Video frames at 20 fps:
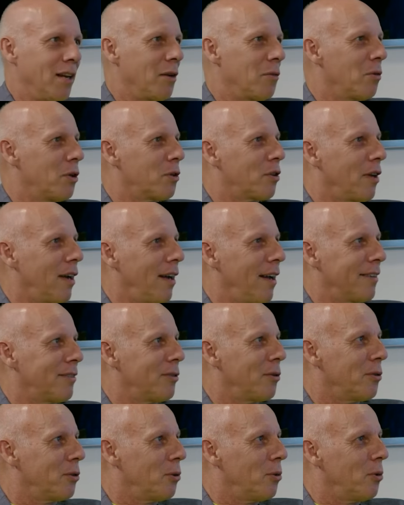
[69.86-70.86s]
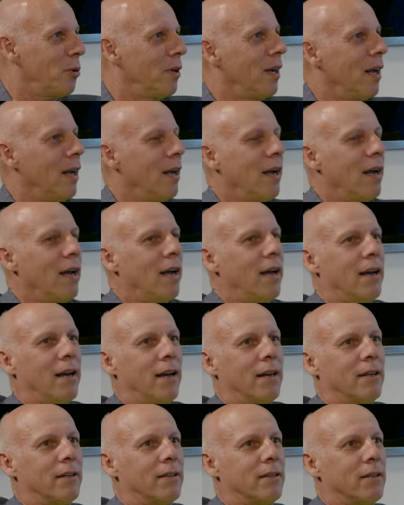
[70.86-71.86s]
which I had to do.
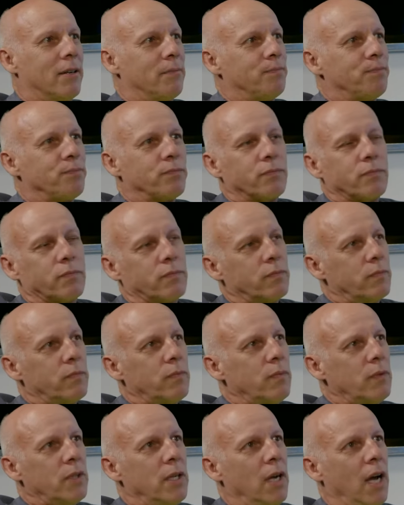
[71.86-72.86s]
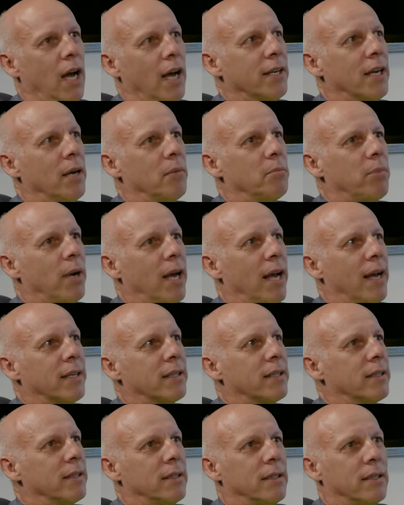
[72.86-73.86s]
And um, I came
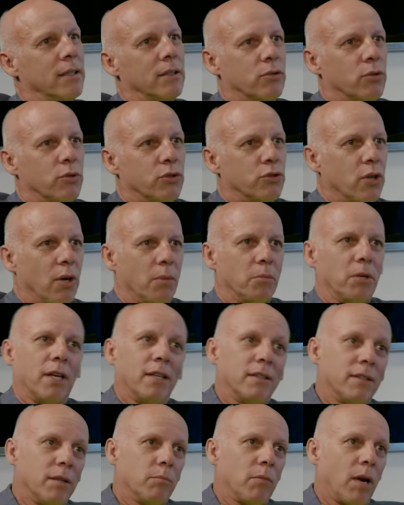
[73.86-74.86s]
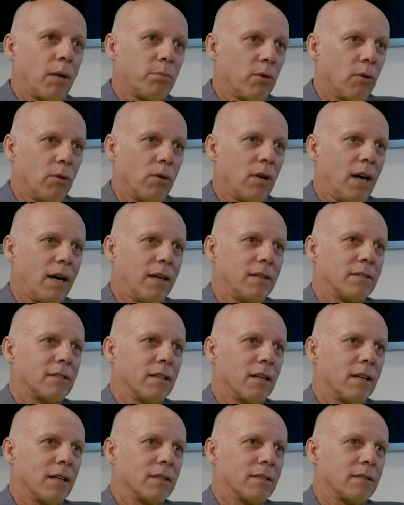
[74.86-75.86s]
back uh, to Germany, did my pro
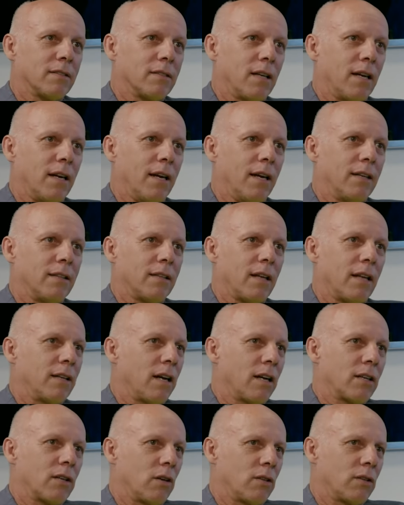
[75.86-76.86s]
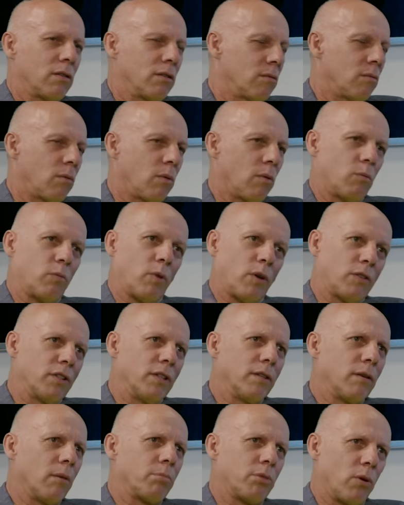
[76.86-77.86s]
license, and then I got a, uh, was
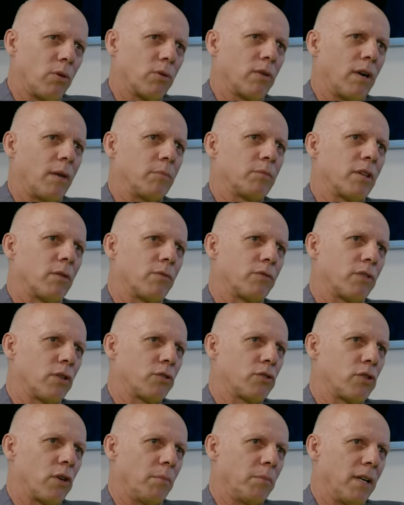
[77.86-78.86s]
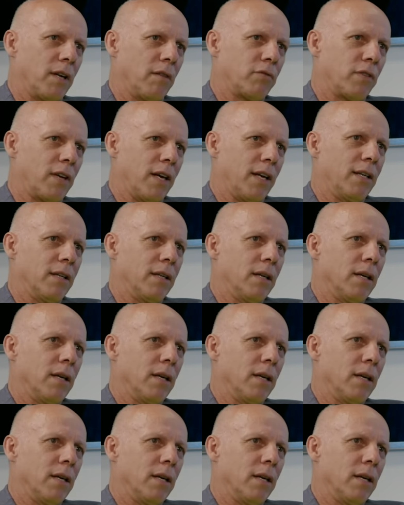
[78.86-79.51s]
in the programs of the German FA